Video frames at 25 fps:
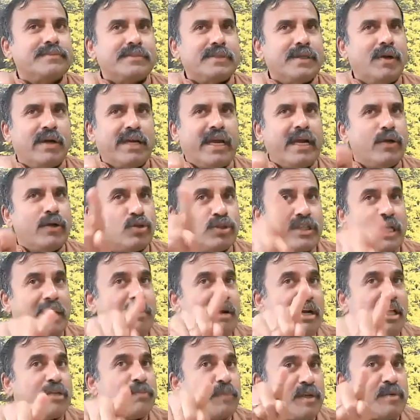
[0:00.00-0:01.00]
Okay, 2
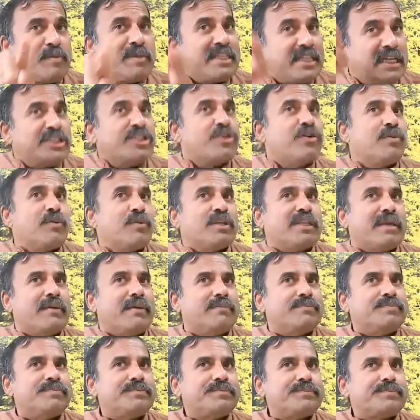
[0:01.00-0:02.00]
simultaneous possibilities called Jivan
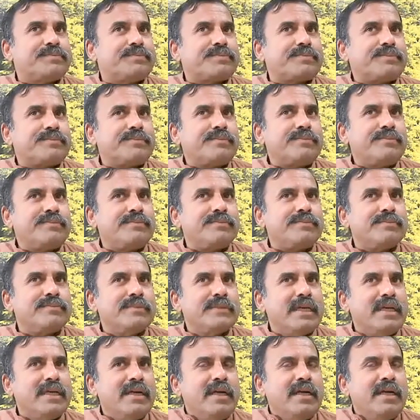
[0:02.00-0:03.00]
Mukti.
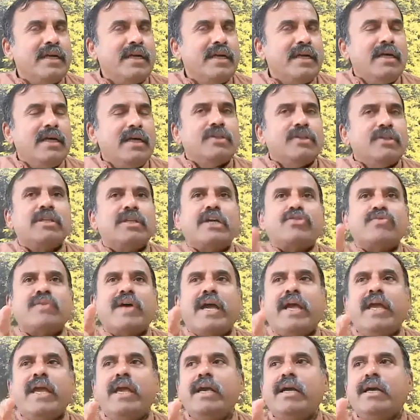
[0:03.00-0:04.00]
So that's
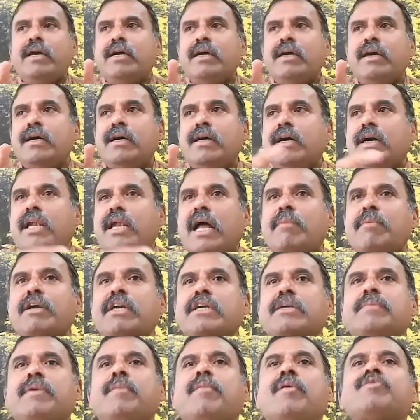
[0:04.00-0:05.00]
why Ramakrishna
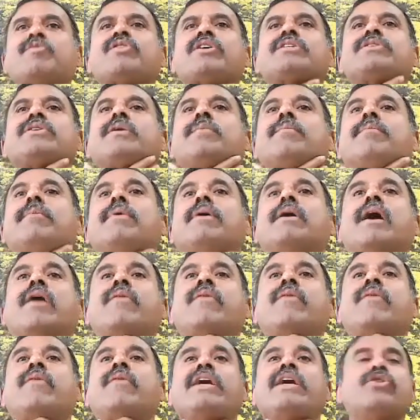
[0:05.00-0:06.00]
Maharaj was
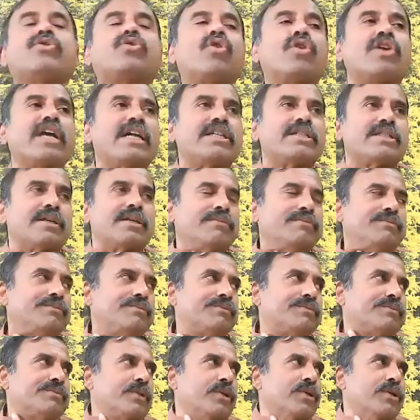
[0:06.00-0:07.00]
having a throat cancer.
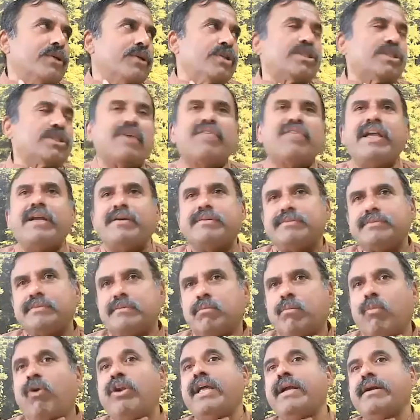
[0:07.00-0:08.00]
He was suffering,
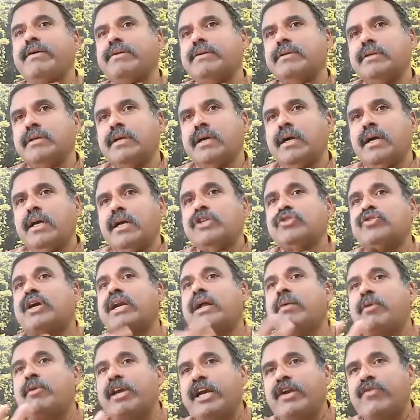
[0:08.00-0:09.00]
moaning. He is not
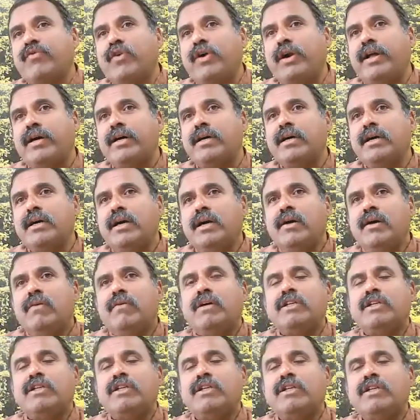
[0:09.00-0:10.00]
able to eat food.
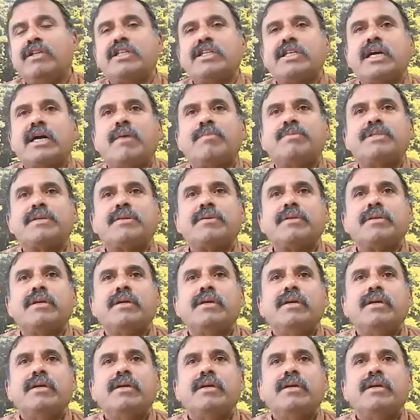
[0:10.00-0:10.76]
One Shisha comes in.